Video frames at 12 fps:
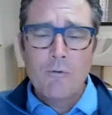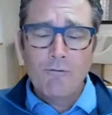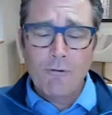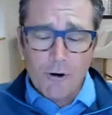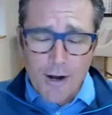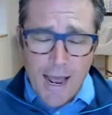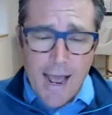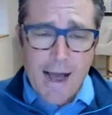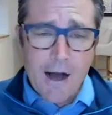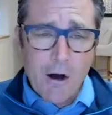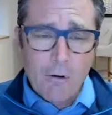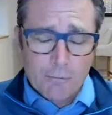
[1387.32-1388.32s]

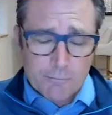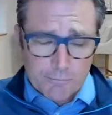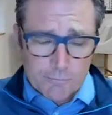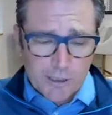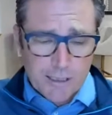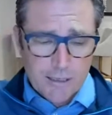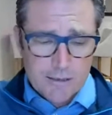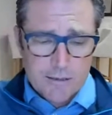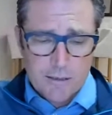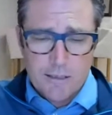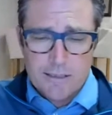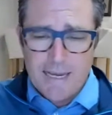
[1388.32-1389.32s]
now,
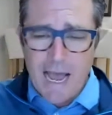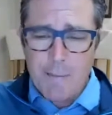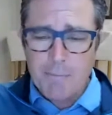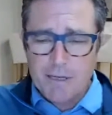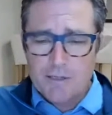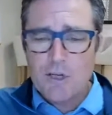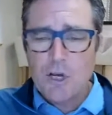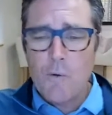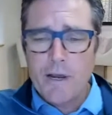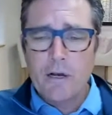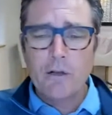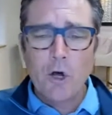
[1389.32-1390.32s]
because this app is
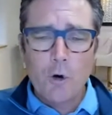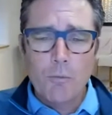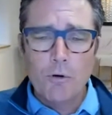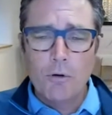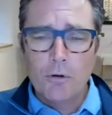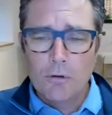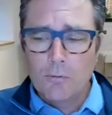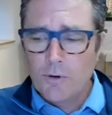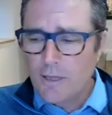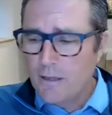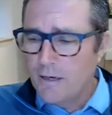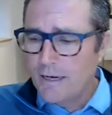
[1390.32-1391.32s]
going global
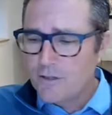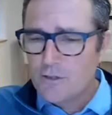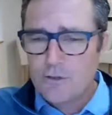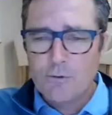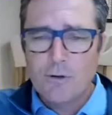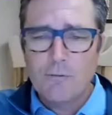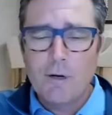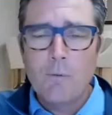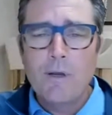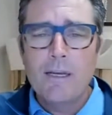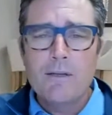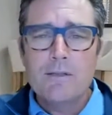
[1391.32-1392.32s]
within the next 2 or 3
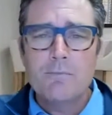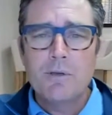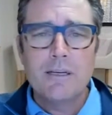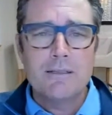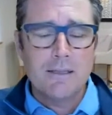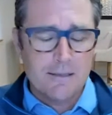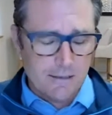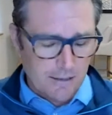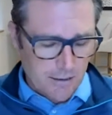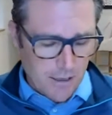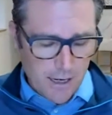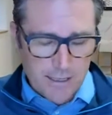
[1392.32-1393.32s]
weeks, because it's
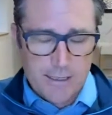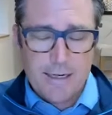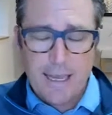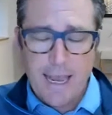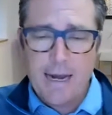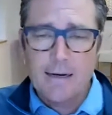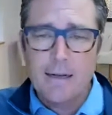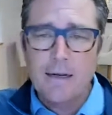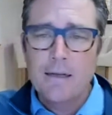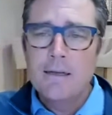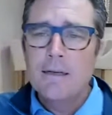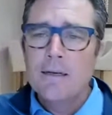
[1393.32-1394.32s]
gone into Canada.
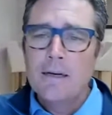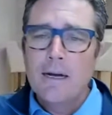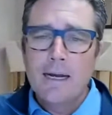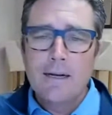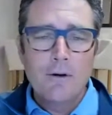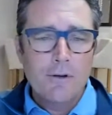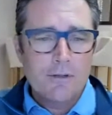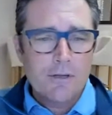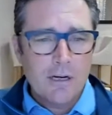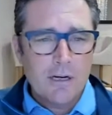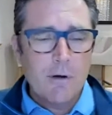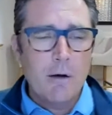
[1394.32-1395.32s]
I know they're
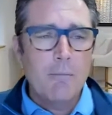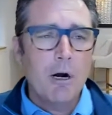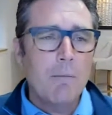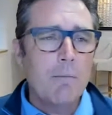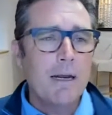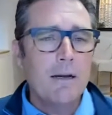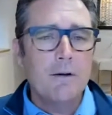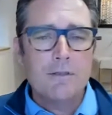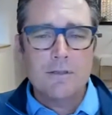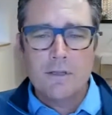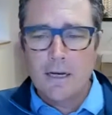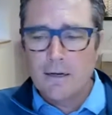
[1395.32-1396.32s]
talking about
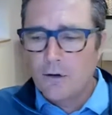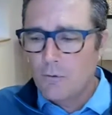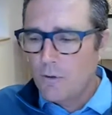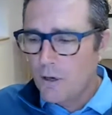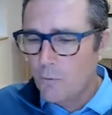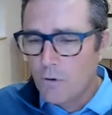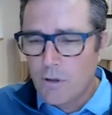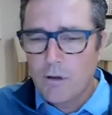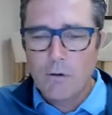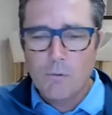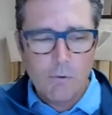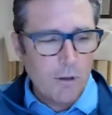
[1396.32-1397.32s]
Barbados. I know that we're
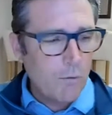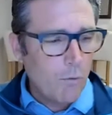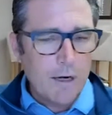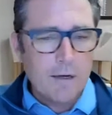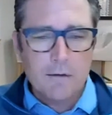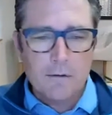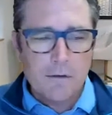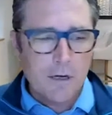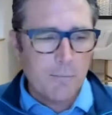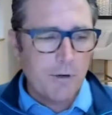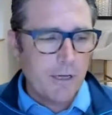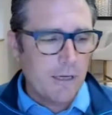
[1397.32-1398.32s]
the one
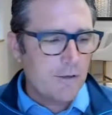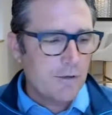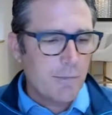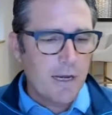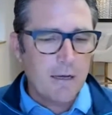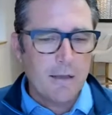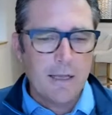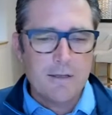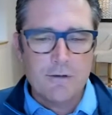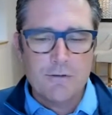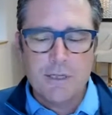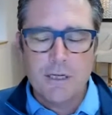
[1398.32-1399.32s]
company in Jamaica that's
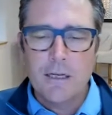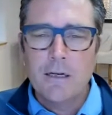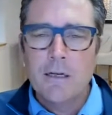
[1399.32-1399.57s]
using it.